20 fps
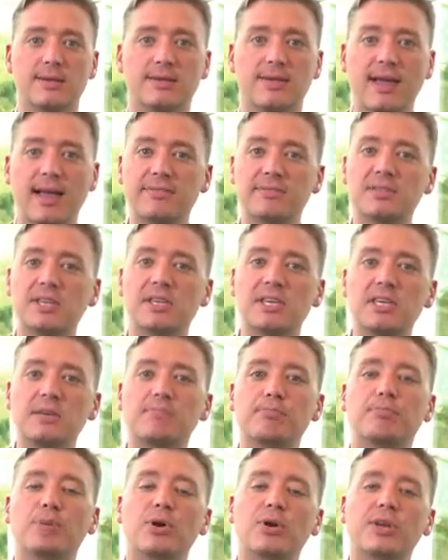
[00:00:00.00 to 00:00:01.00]
You have to
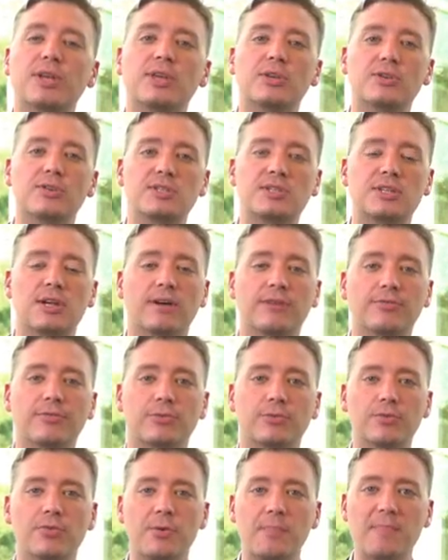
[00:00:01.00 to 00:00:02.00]
keep putting yourself
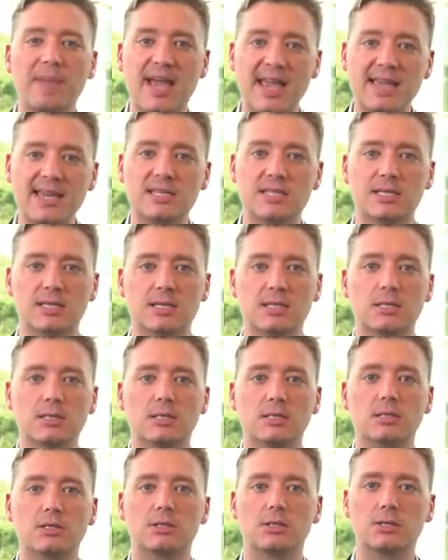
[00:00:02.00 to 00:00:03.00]
through the
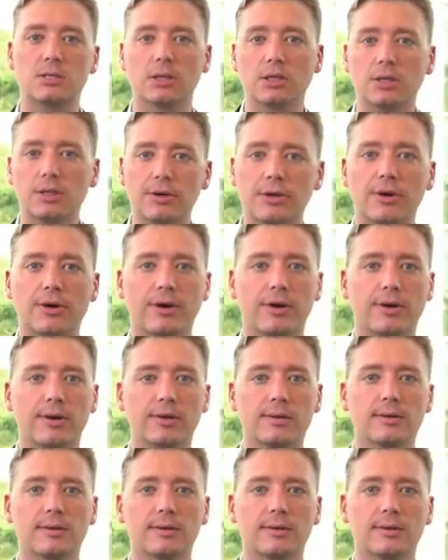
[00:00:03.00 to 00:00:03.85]
paces to learn.